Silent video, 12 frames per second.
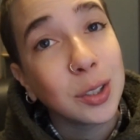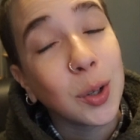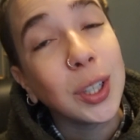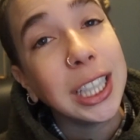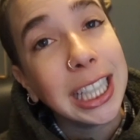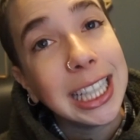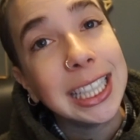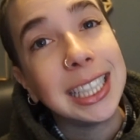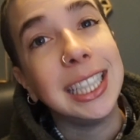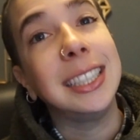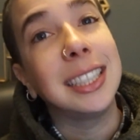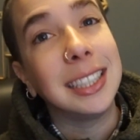not
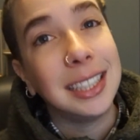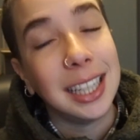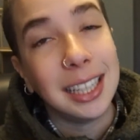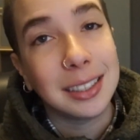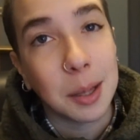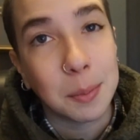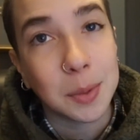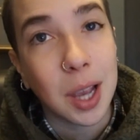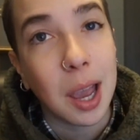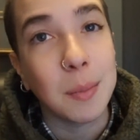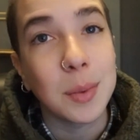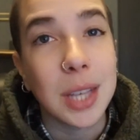easy to see
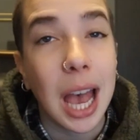sometimes